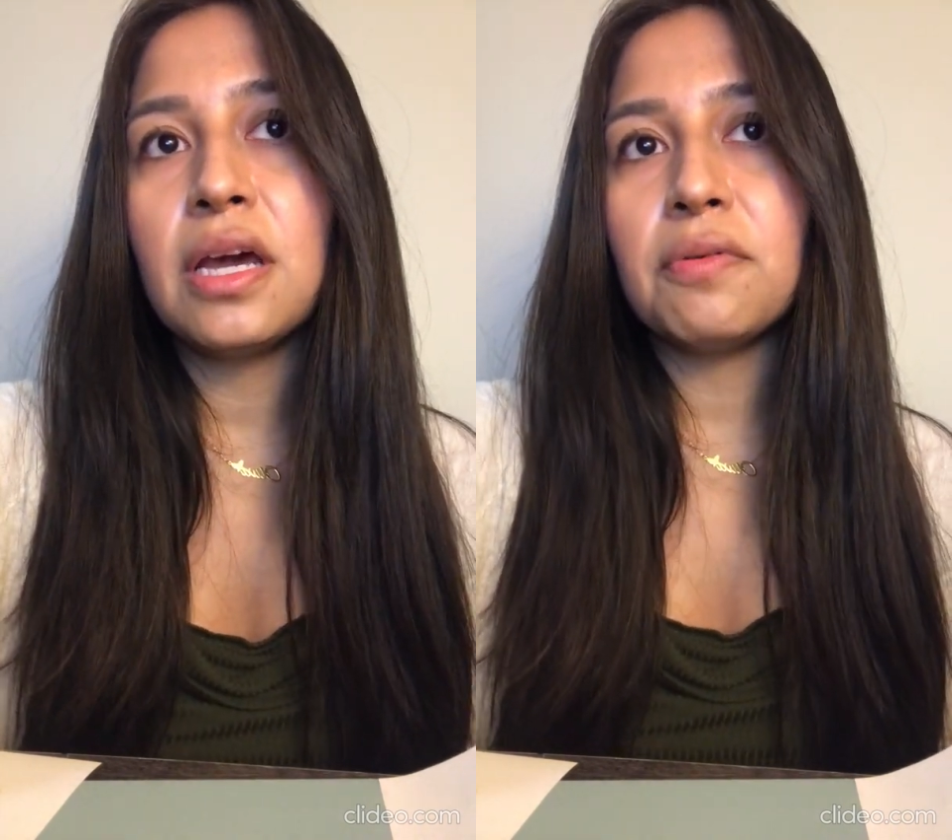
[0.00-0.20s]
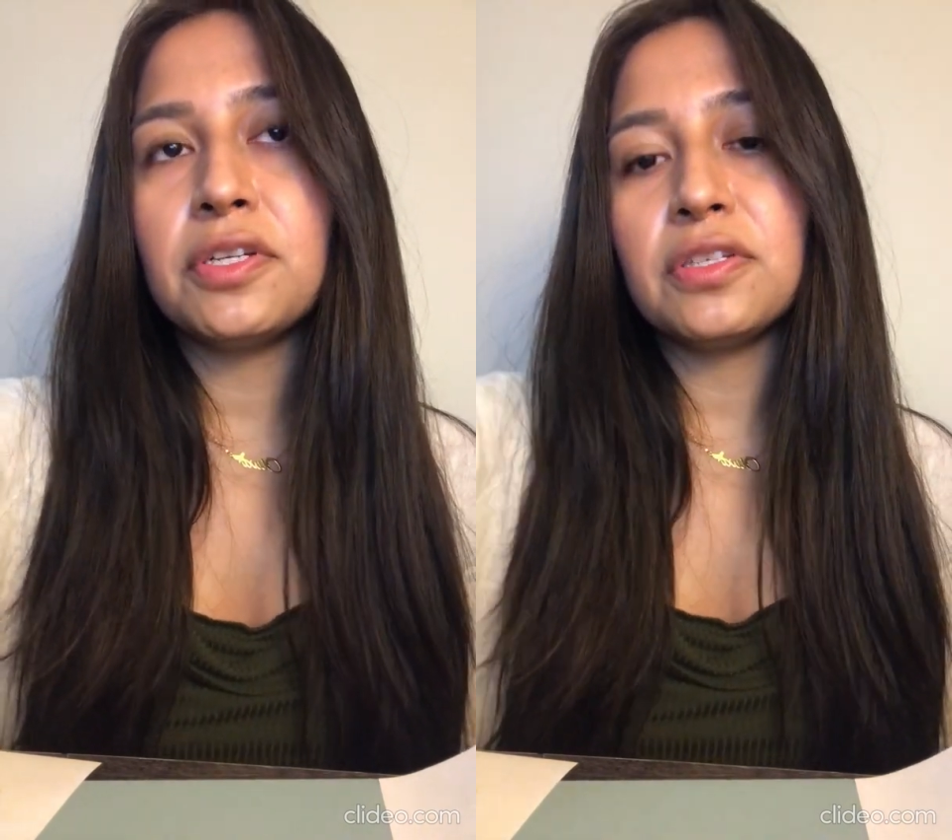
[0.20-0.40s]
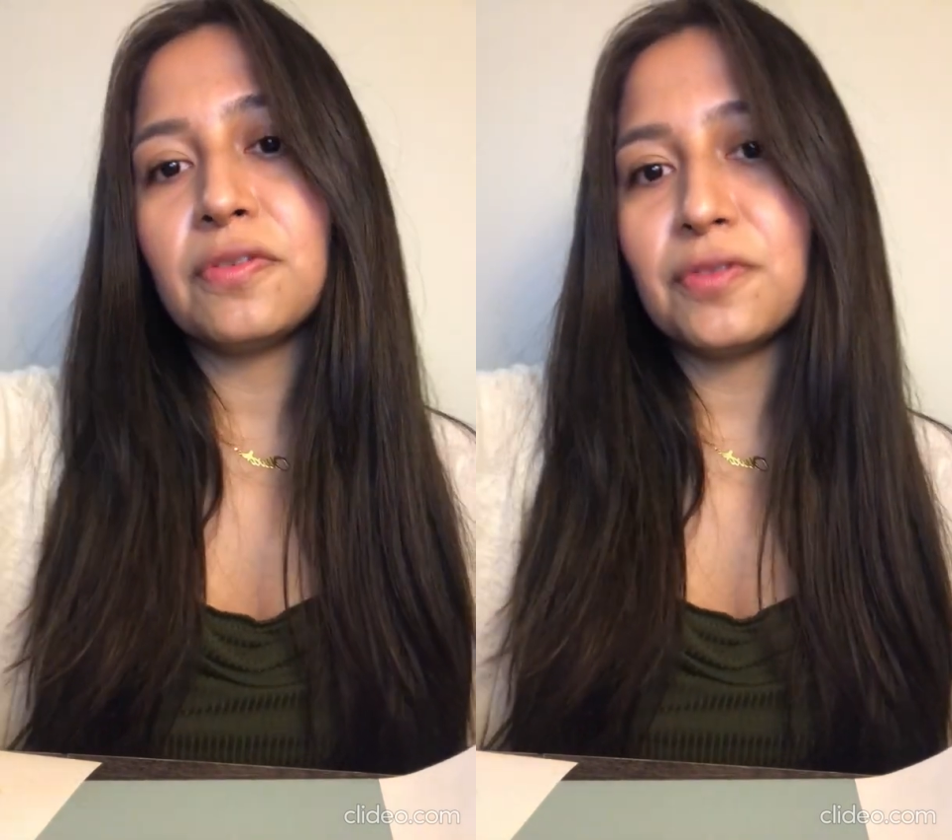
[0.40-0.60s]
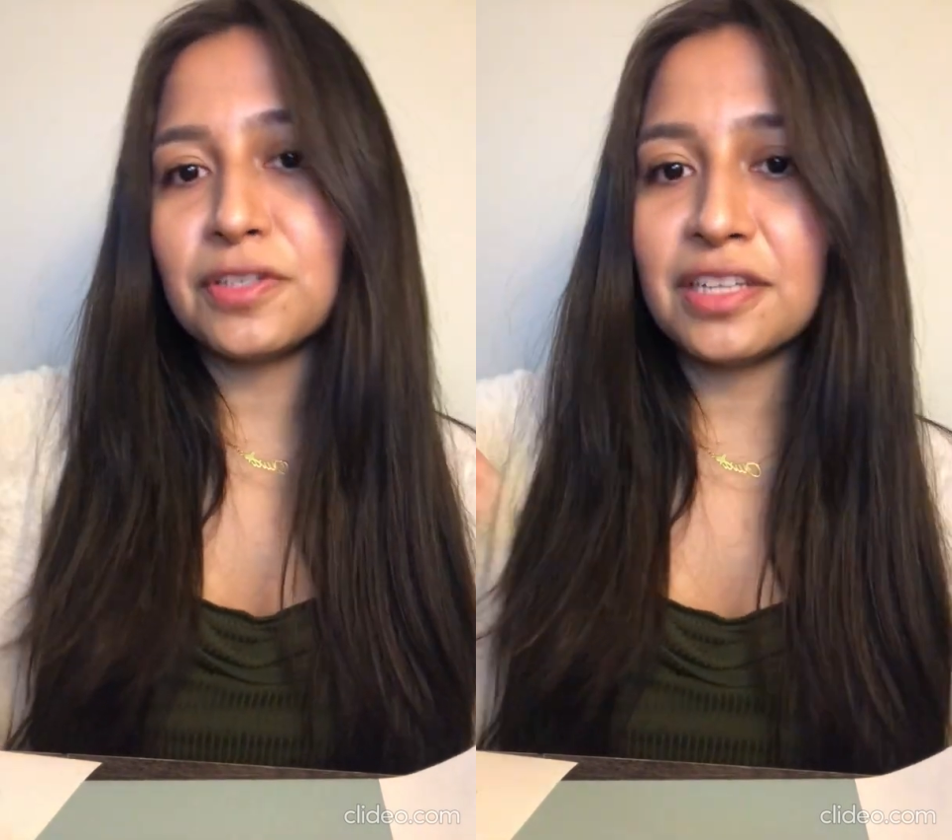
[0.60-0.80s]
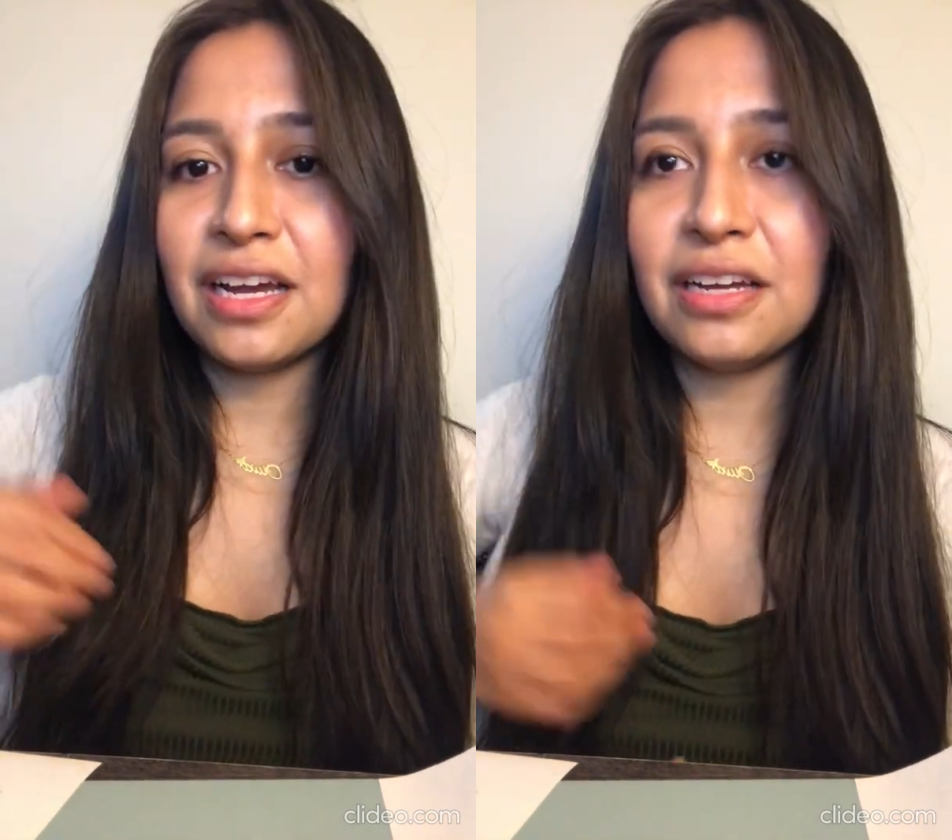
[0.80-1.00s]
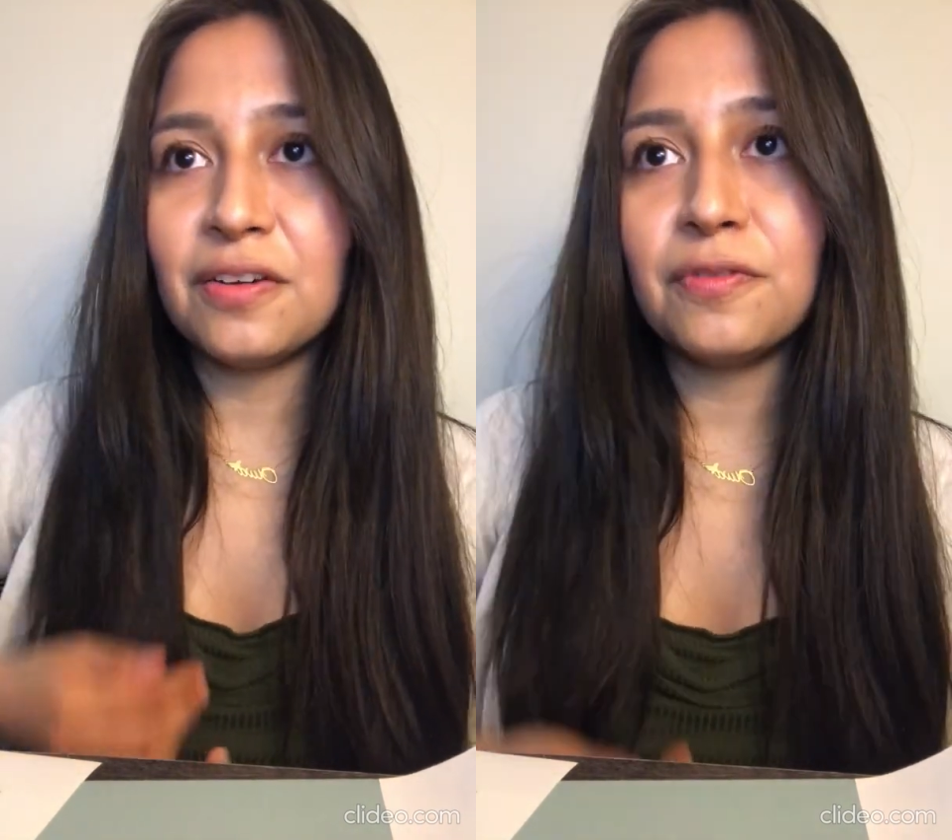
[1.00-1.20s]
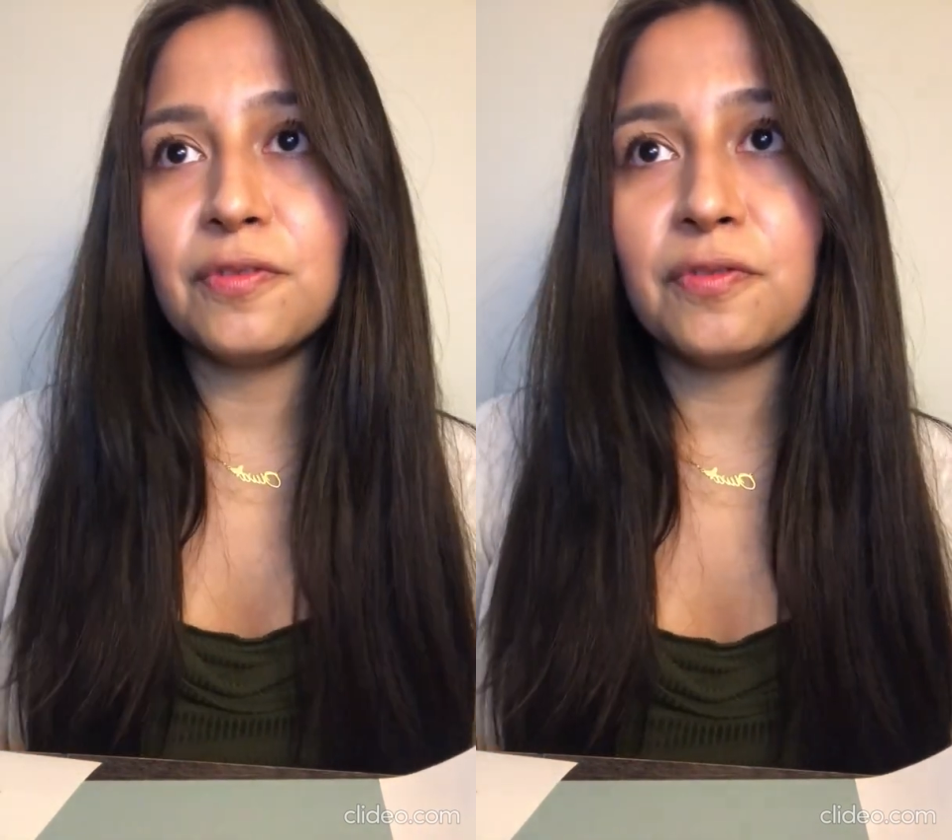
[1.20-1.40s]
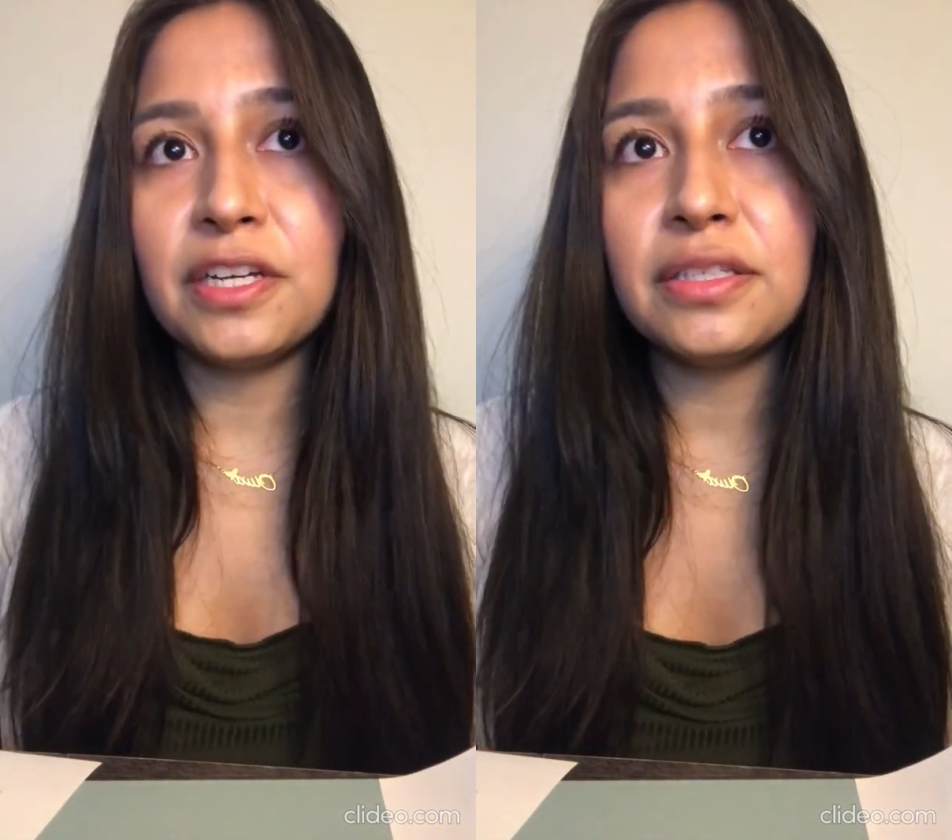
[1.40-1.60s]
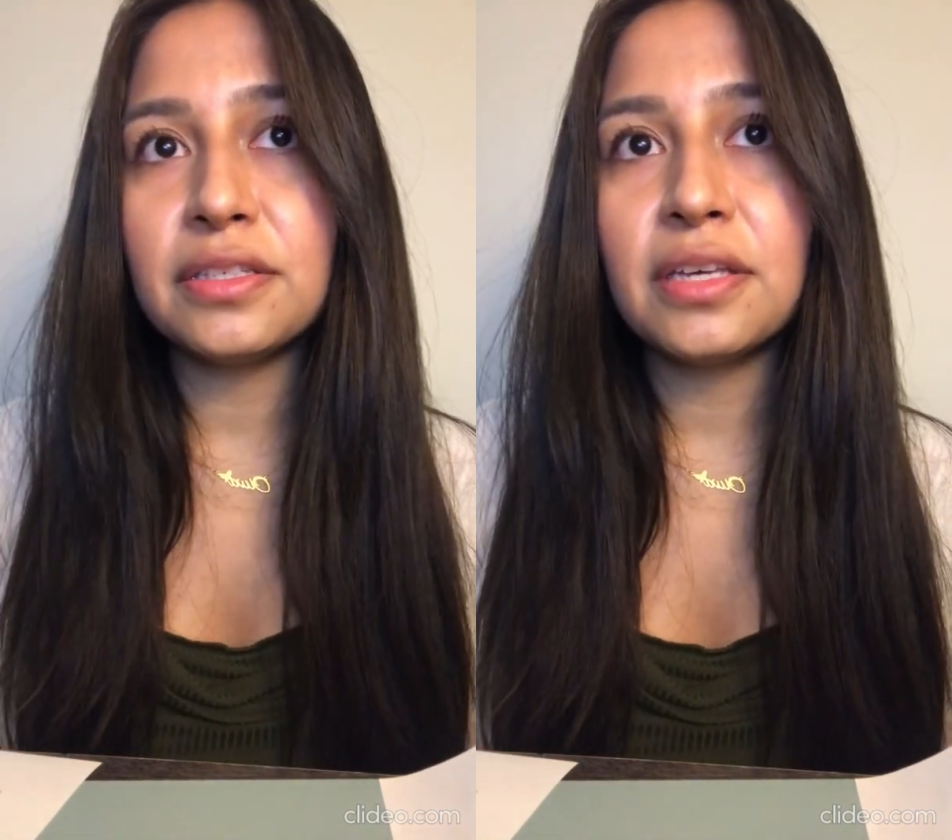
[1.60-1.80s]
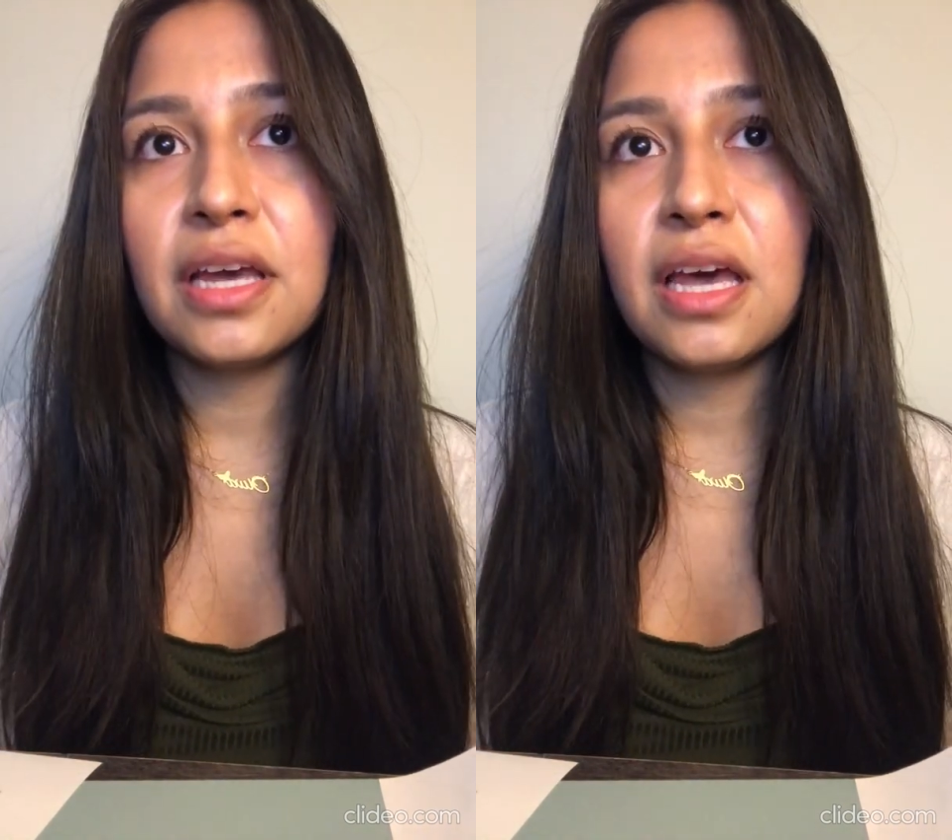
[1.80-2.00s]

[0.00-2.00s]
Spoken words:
which is the first line of defense